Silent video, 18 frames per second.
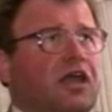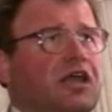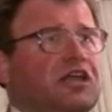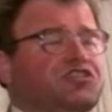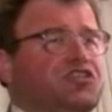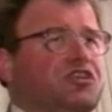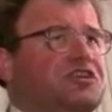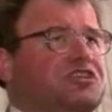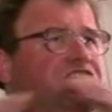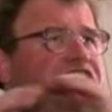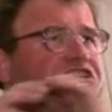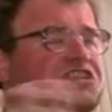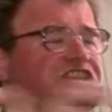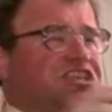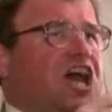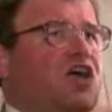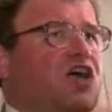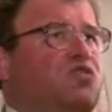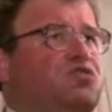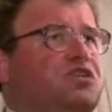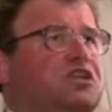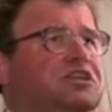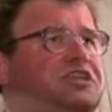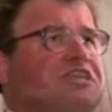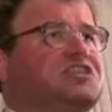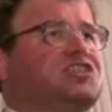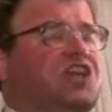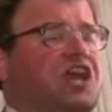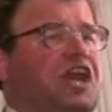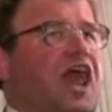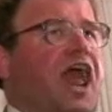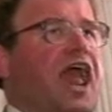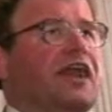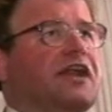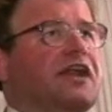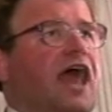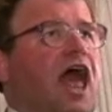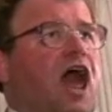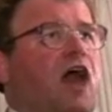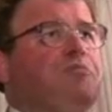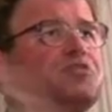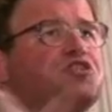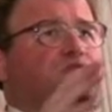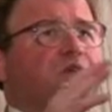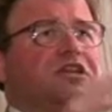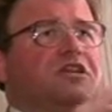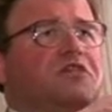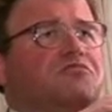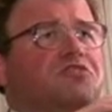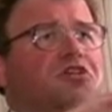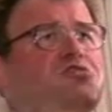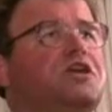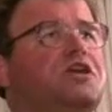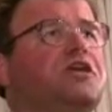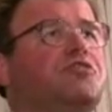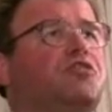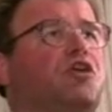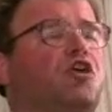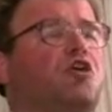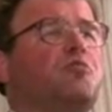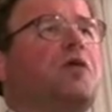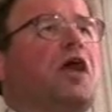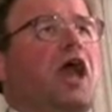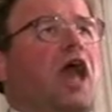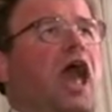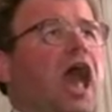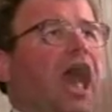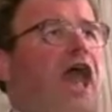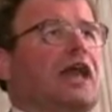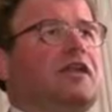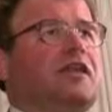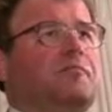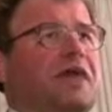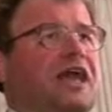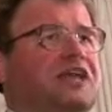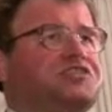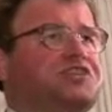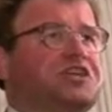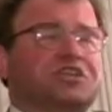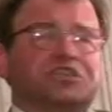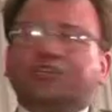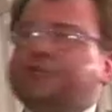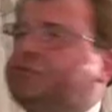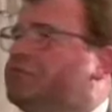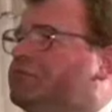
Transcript: So there's a total disconnect now between the ruling group and the masses.